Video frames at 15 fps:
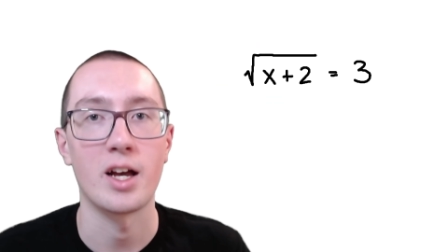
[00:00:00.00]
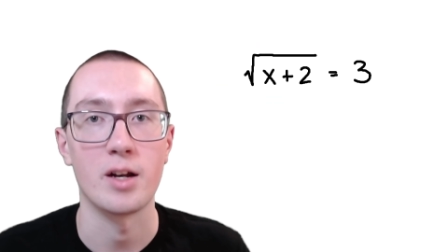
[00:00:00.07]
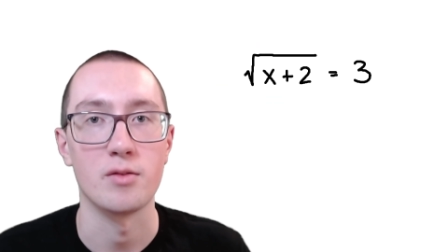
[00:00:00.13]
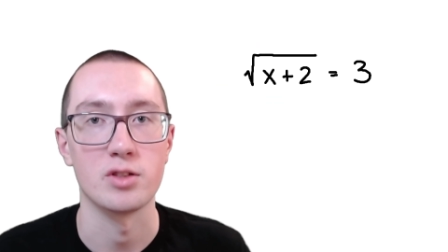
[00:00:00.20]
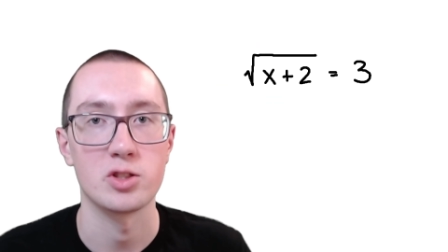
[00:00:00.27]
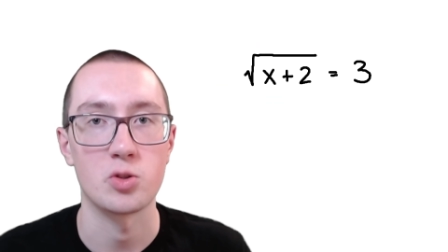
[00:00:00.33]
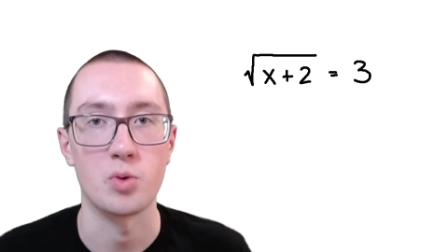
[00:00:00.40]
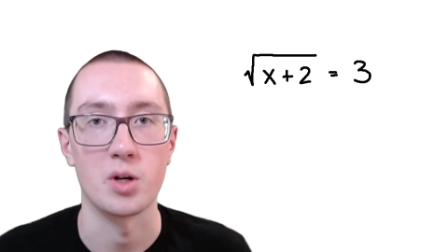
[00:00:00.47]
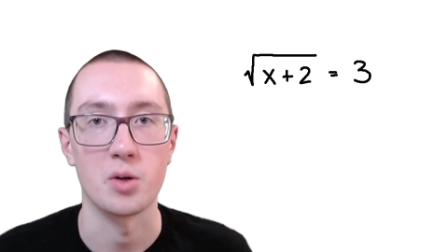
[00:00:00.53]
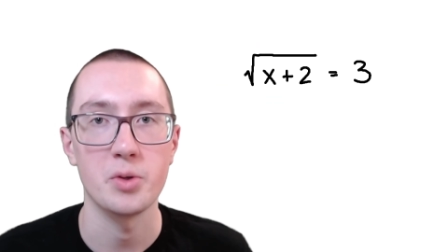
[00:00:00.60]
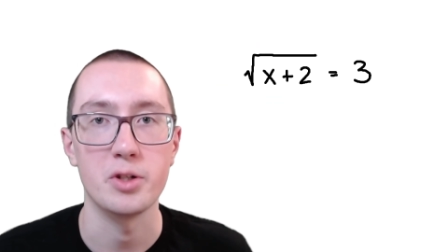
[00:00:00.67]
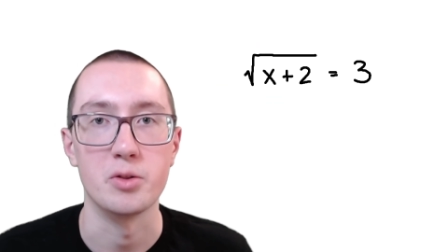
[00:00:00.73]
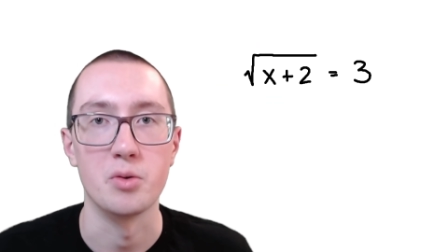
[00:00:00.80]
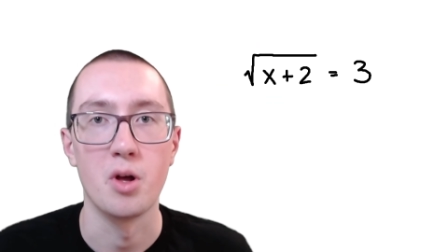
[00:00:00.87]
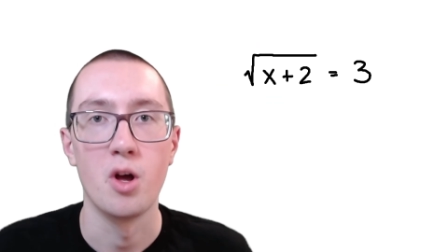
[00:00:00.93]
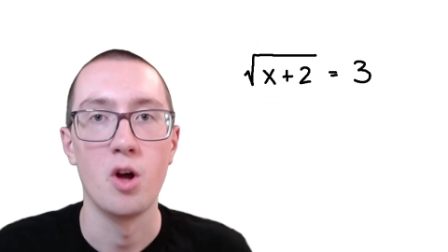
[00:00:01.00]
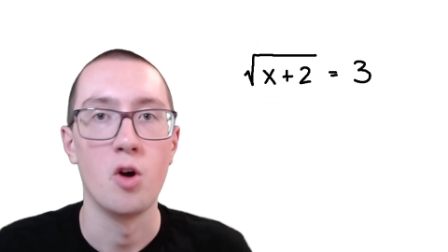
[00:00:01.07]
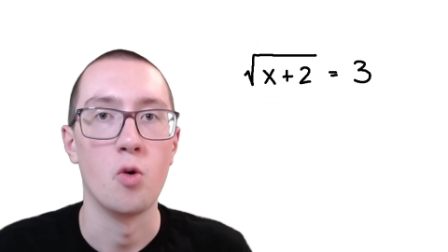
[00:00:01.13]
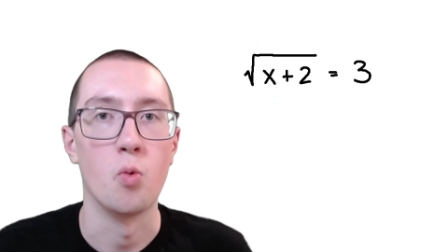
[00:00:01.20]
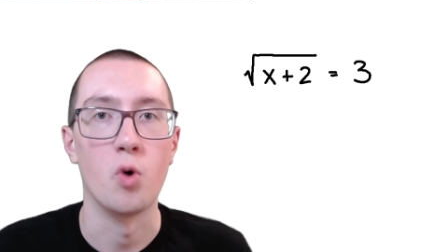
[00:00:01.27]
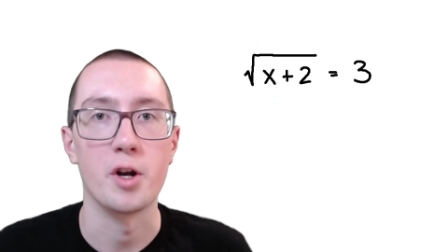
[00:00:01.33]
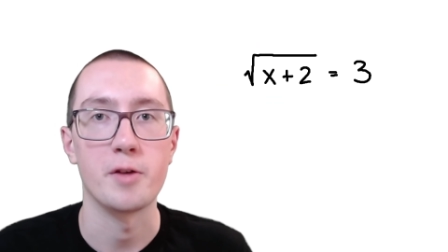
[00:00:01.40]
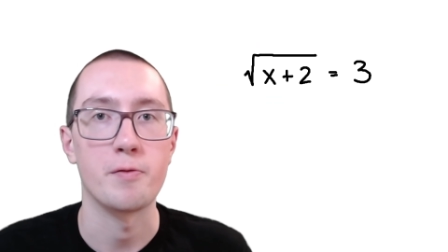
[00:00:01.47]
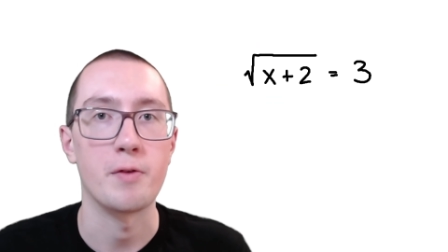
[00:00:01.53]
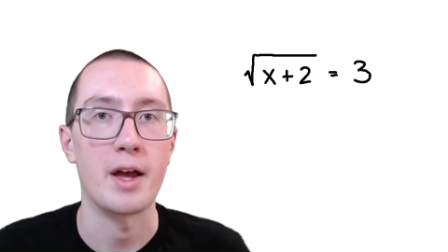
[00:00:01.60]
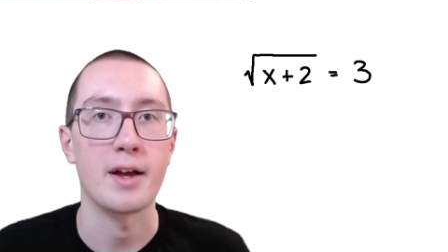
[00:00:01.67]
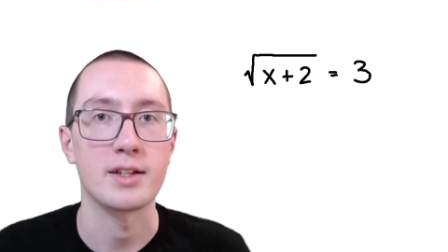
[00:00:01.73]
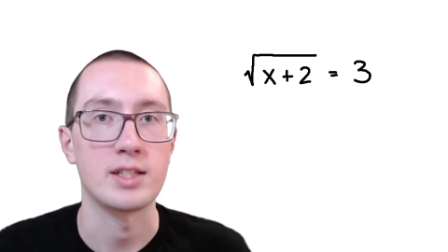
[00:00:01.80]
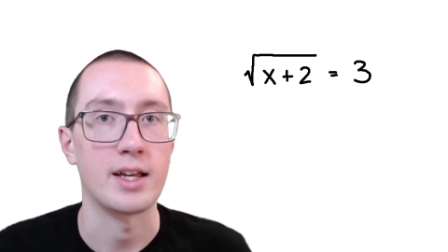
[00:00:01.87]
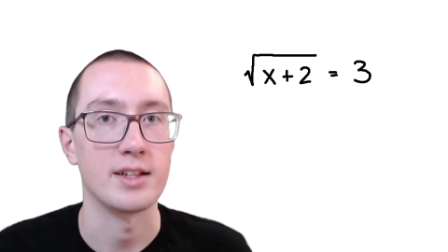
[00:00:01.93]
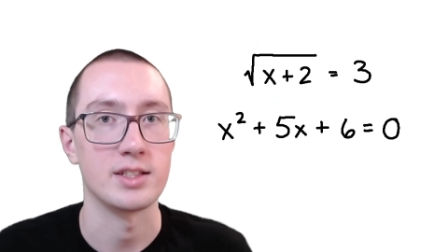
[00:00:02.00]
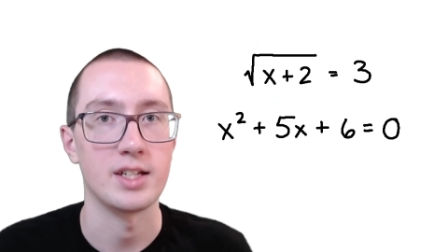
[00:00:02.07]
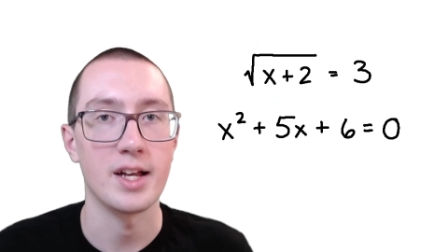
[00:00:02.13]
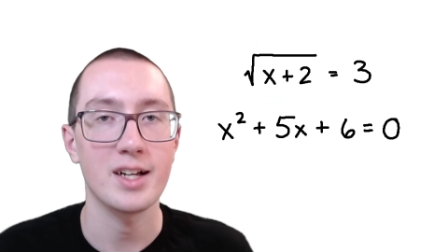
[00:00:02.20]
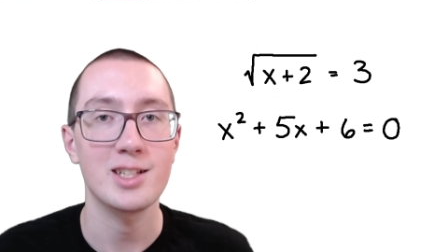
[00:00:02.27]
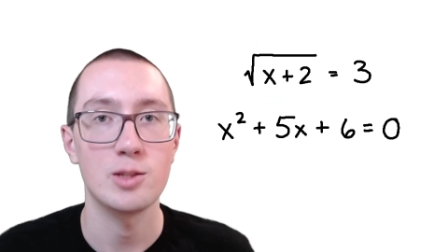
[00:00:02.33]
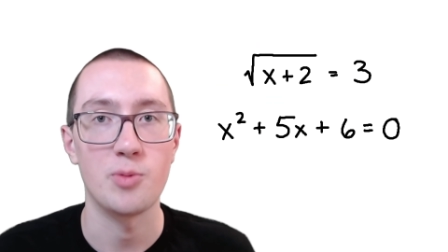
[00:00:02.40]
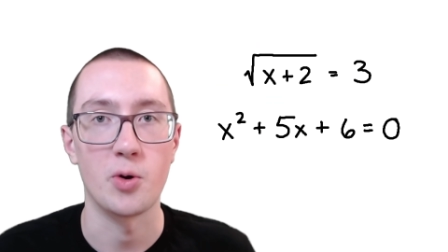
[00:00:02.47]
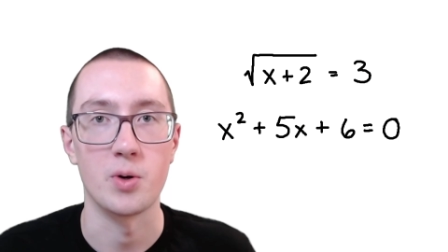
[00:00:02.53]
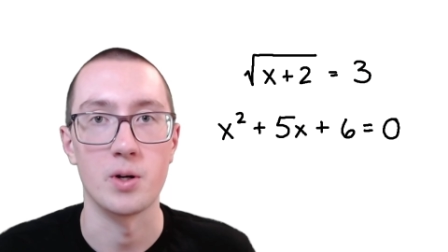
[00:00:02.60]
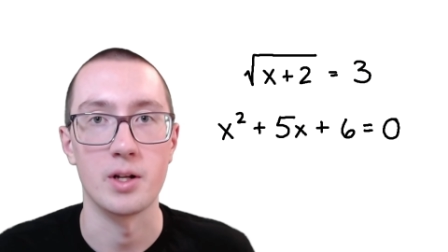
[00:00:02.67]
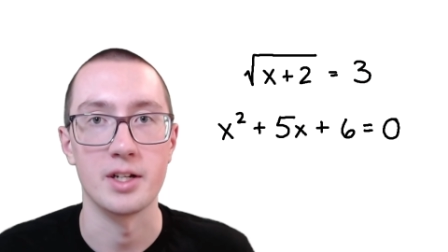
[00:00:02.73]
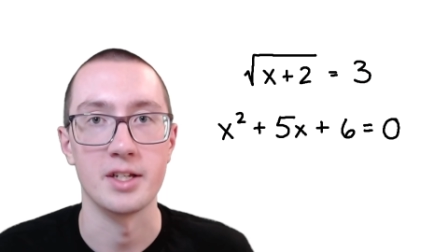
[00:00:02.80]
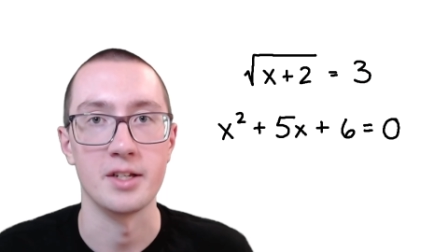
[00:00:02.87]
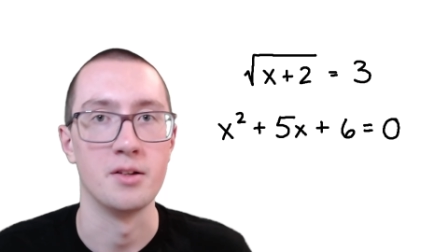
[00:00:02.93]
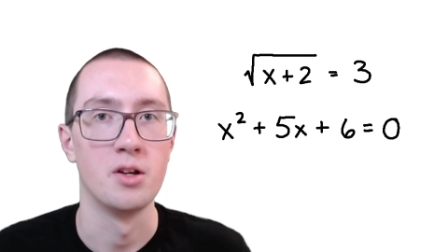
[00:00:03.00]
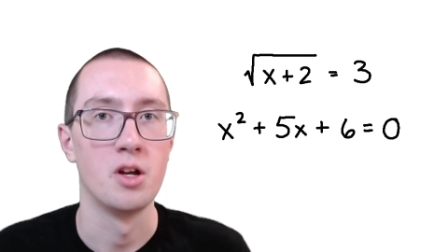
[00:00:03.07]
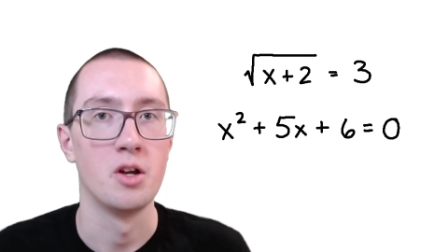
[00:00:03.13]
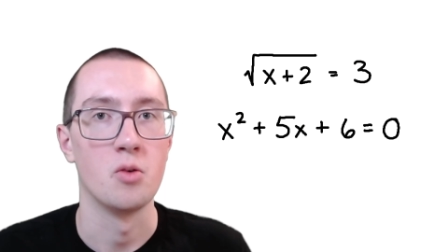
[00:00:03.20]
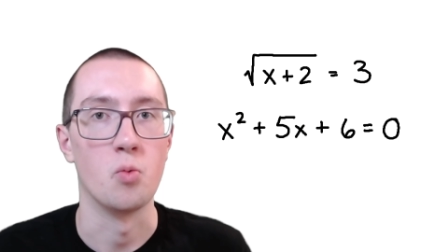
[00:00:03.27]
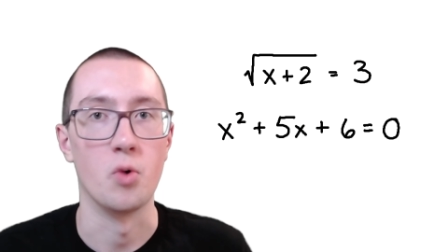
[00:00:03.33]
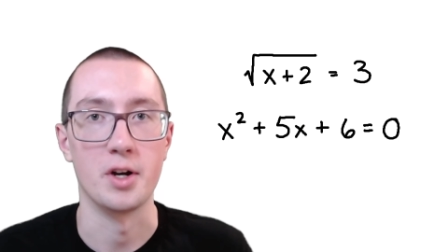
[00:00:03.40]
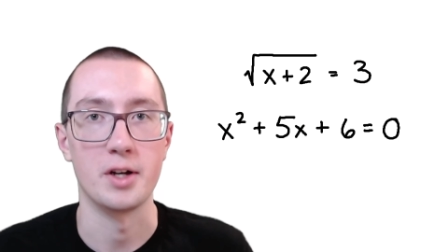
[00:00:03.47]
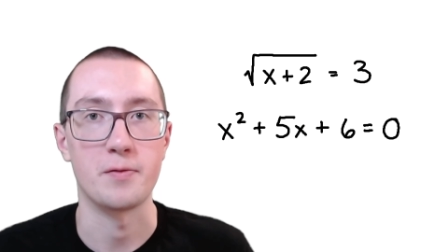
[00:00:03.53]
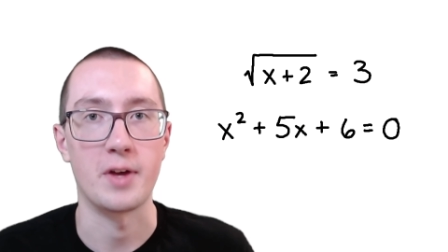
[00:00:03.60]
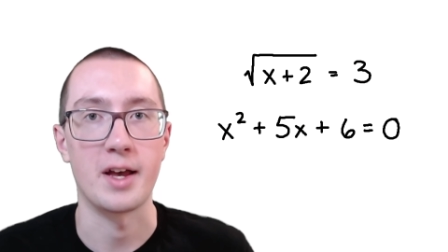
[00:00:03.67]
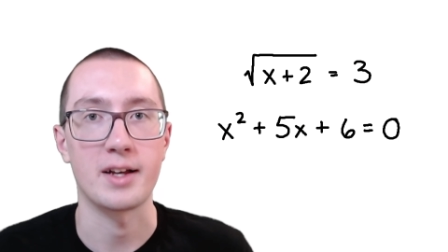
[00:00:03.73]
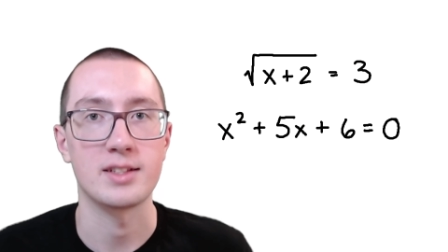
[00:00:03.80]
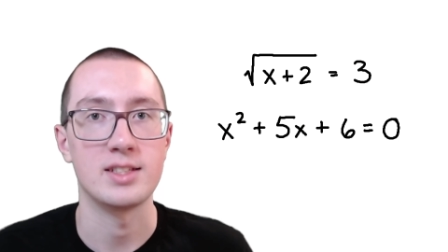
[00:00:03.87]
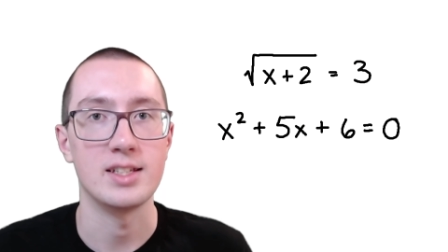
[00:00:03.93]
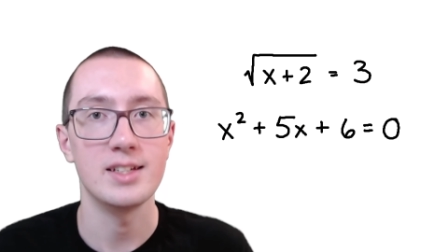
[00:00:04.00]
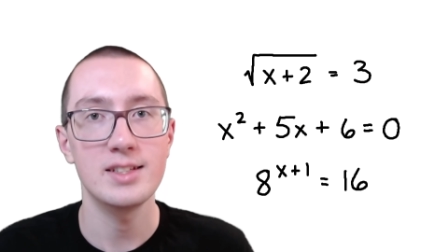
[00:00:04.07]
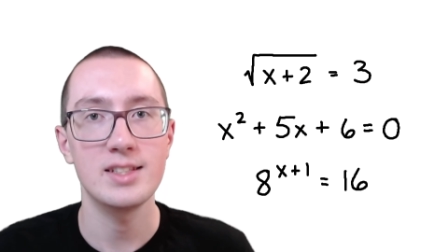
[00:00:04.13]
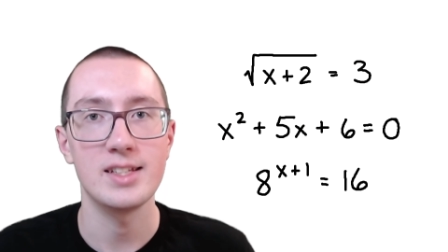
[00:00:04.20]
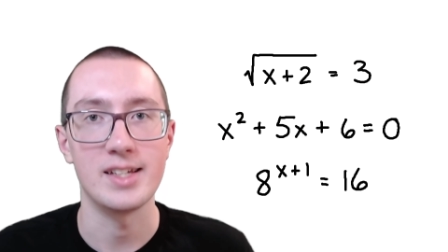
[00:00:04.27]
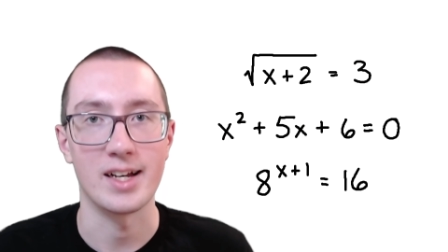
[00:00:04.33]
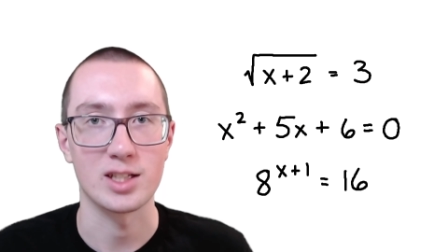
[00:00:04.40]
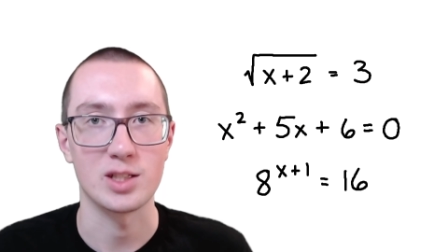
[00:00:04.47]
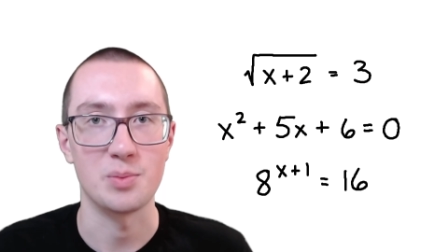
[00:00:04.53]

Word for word: inside of a square root? What if x has an exponent on it? What if x is the